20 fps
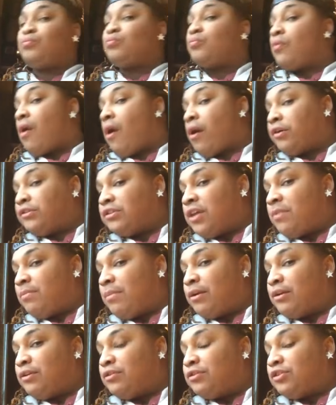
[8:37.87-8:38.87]
Oh, you like my
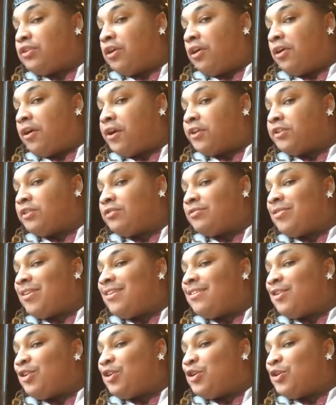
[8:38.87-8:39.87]
little stars?
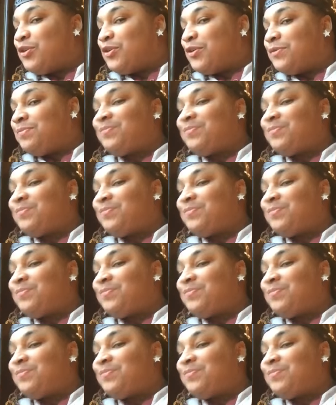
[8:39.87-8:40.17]
Thank you.